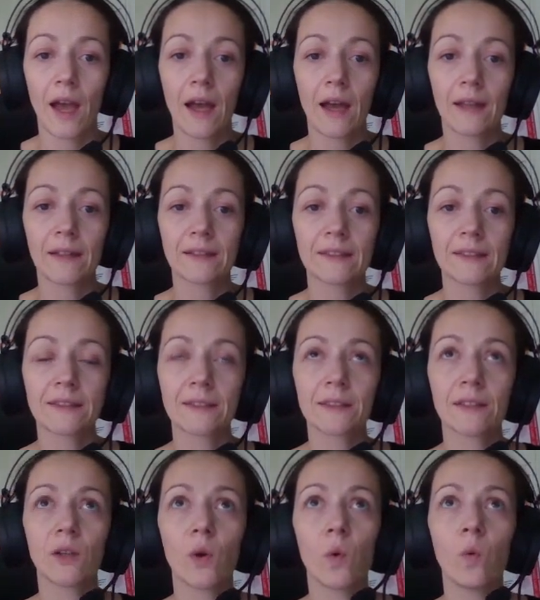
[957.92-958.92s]
And
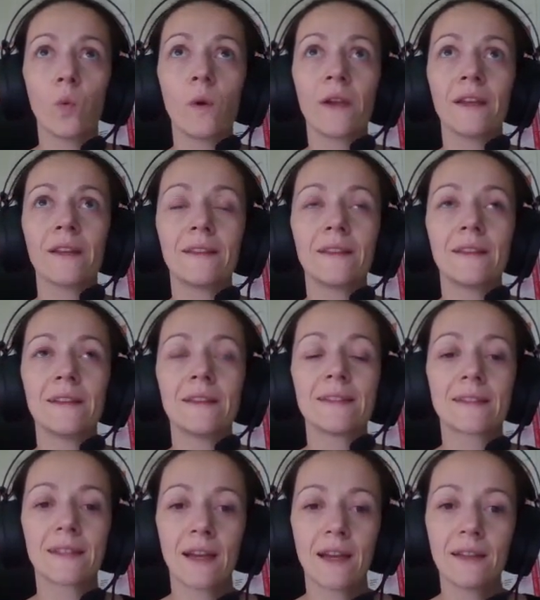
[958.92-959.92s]
we
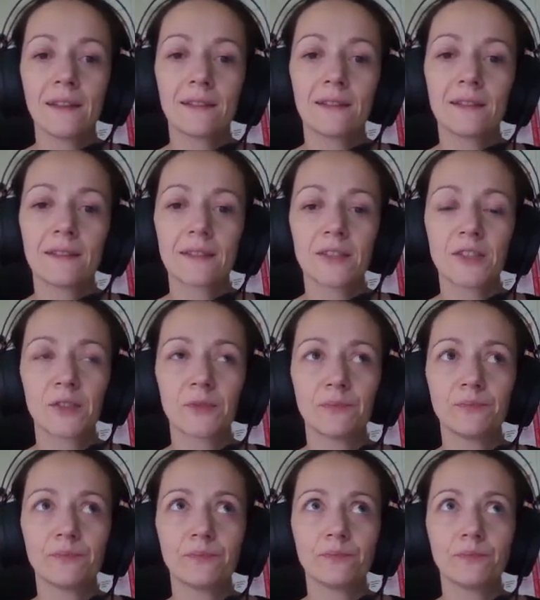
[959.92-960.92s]
design this
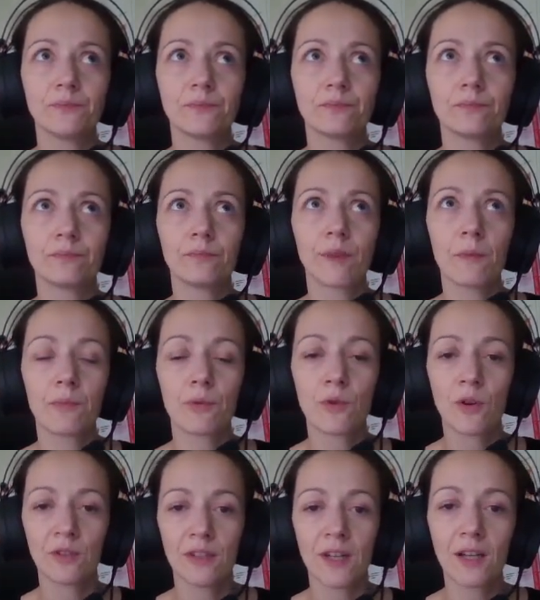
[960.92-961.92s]

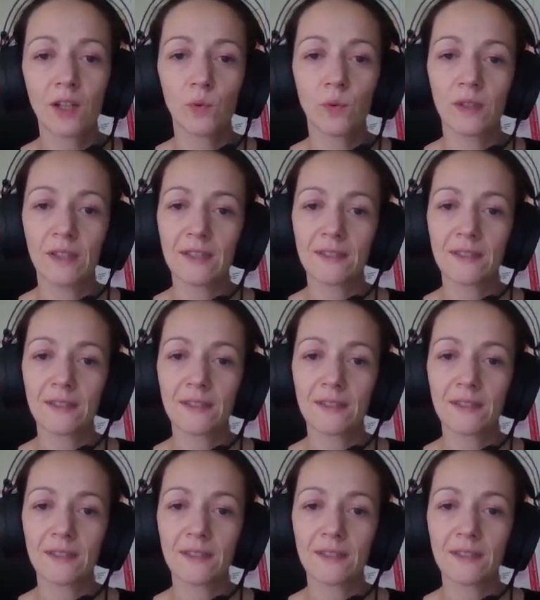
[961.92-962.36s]
product, we